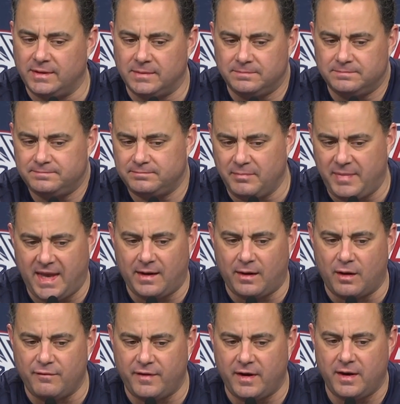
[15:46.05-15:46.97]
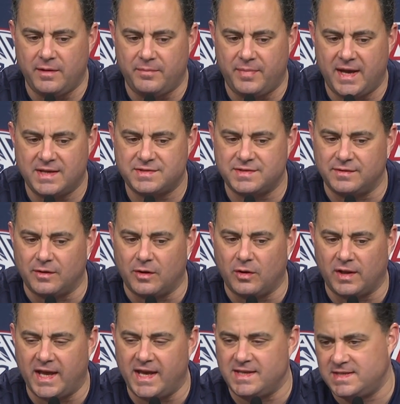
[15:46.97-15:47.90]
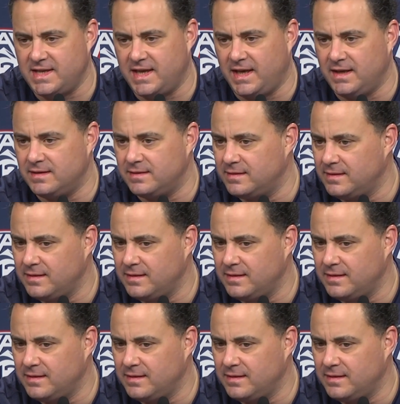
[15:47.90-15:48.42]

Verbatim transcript: and be at our very best in all 18.